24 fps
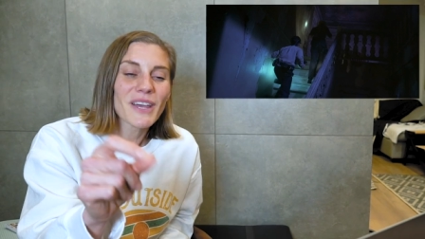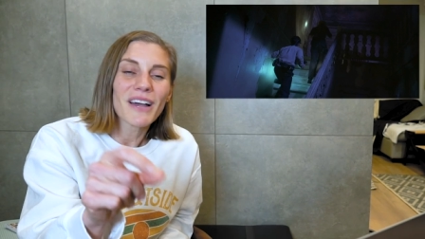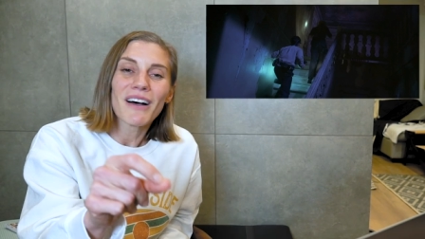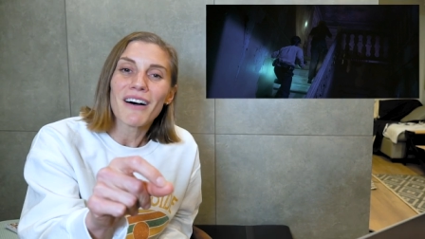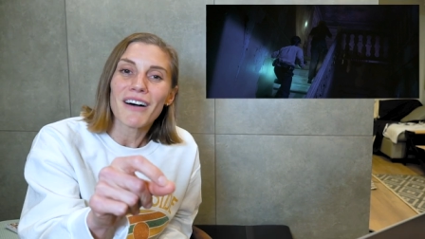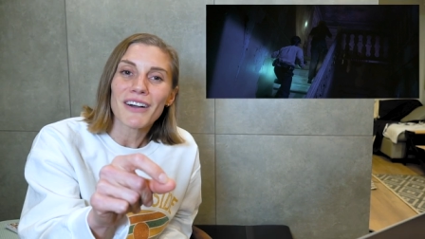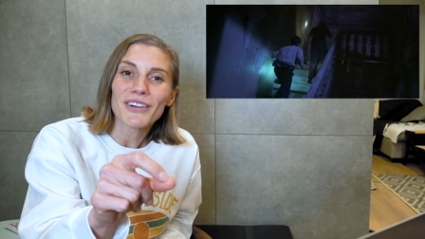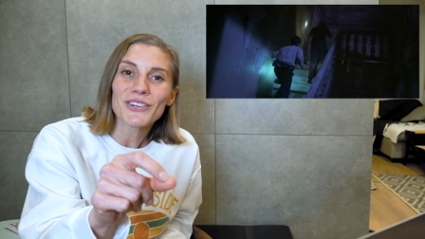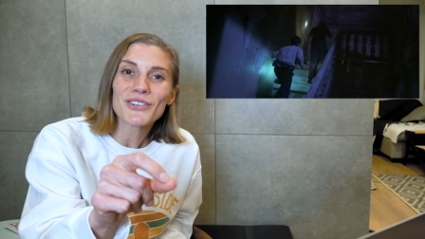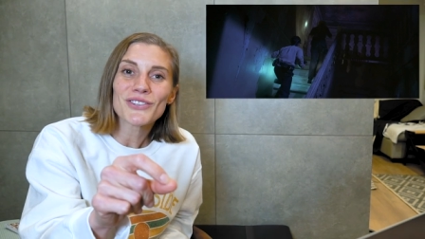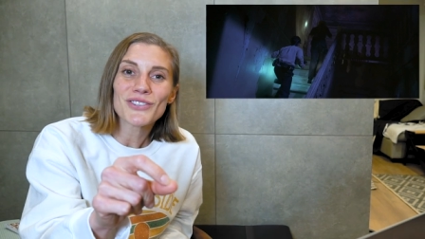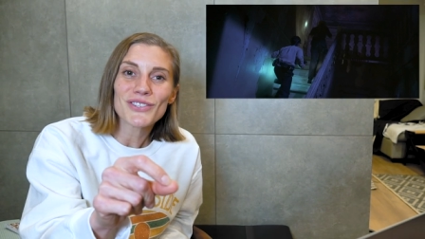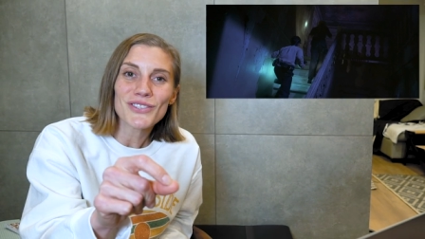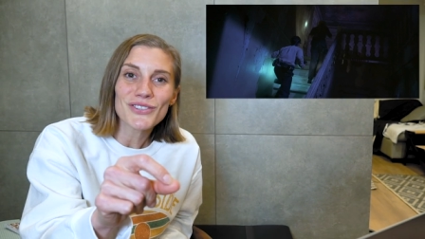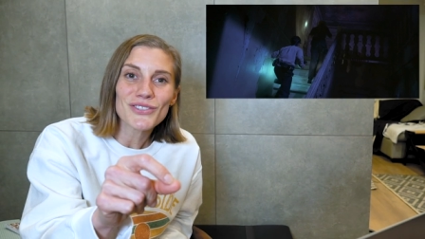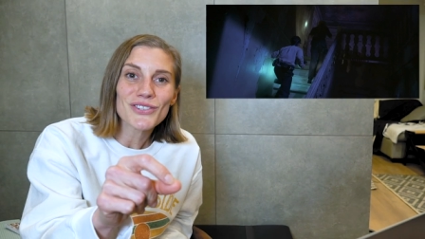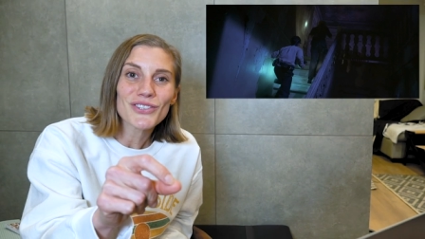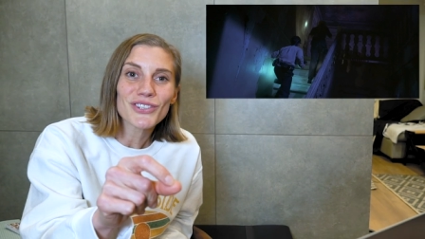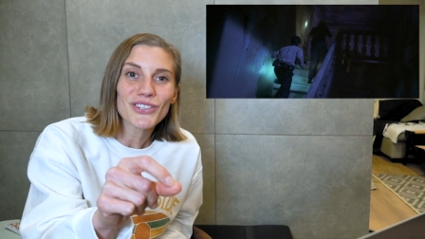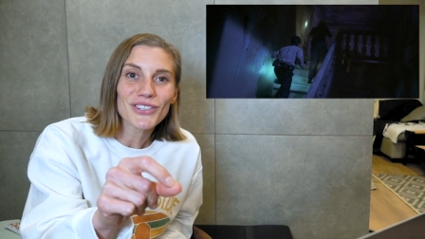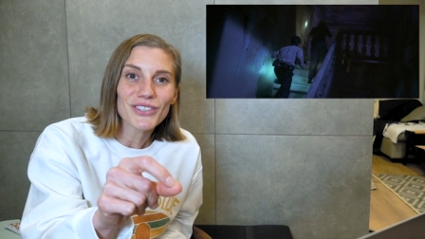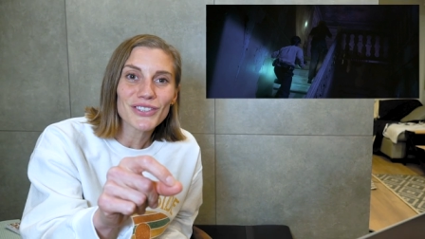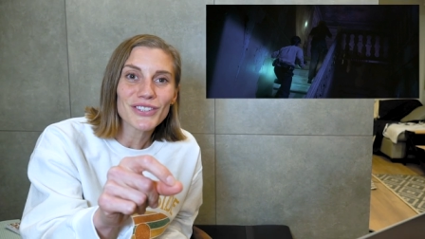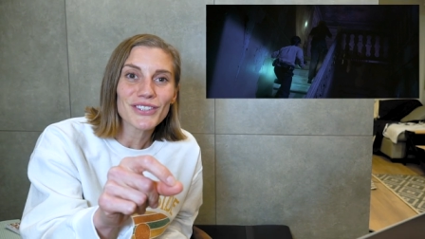oh, she's a
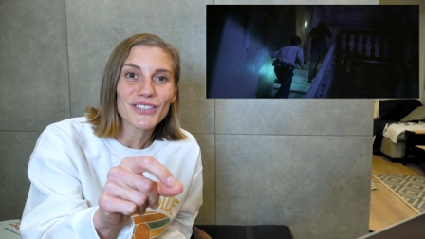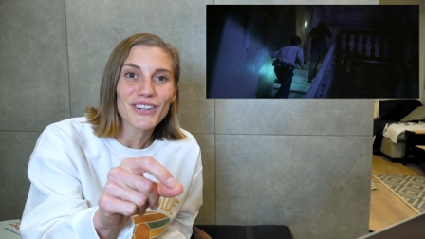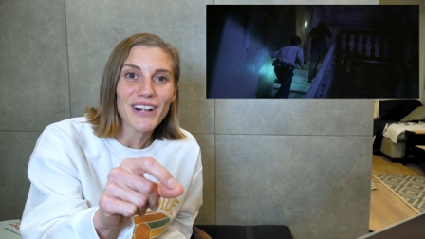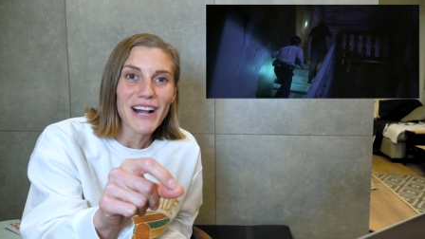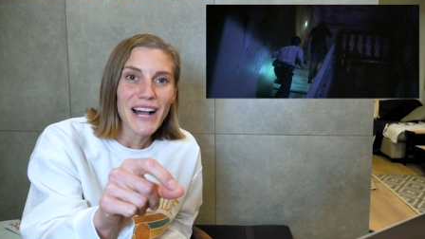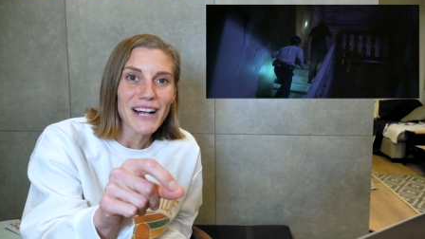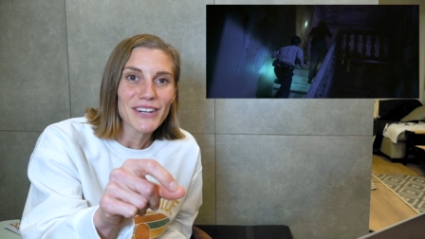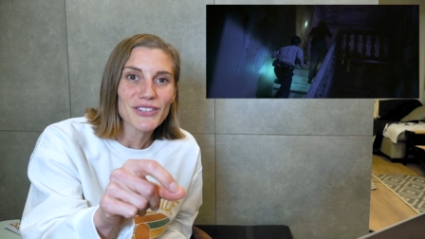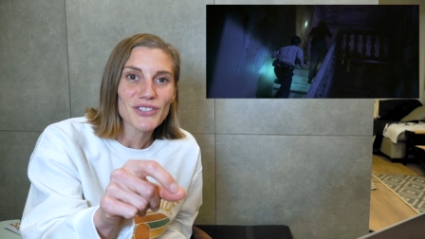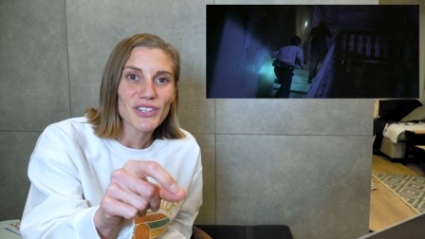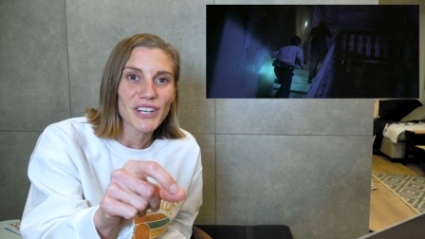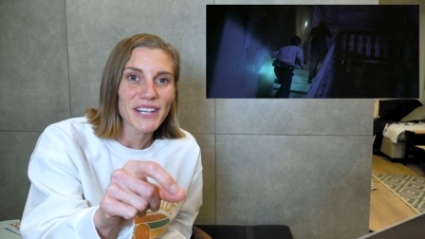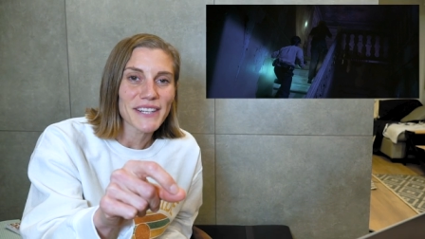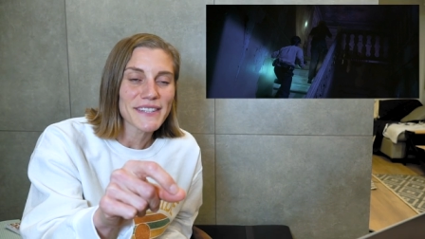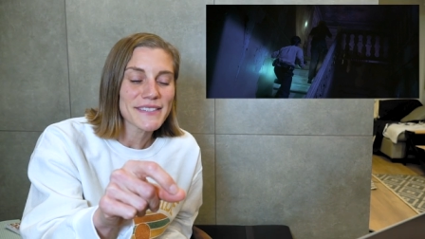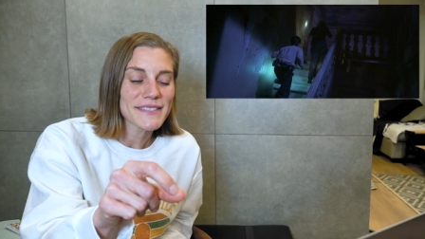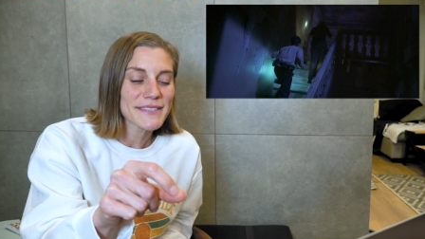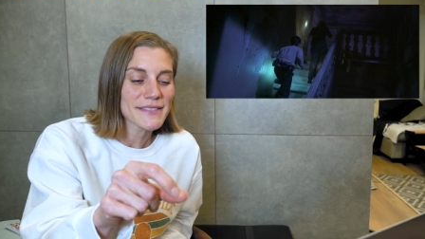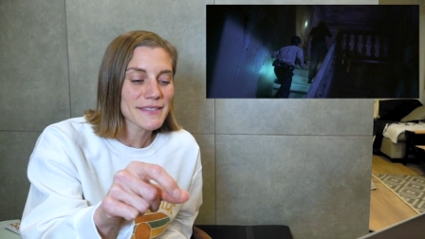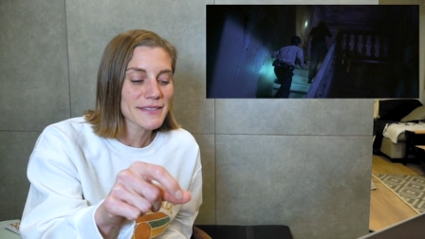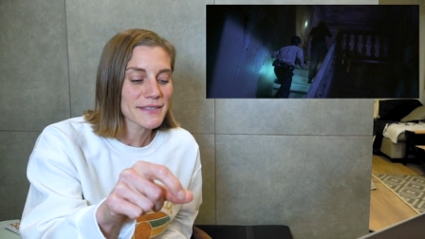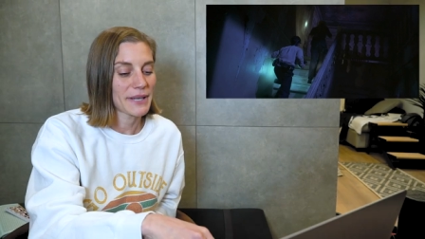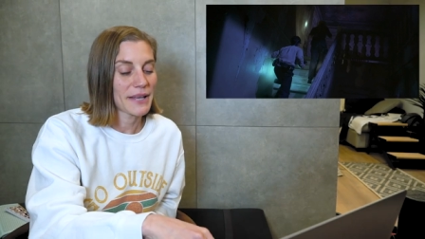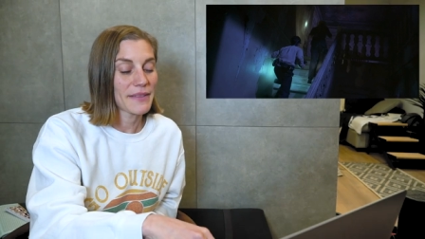good little actress.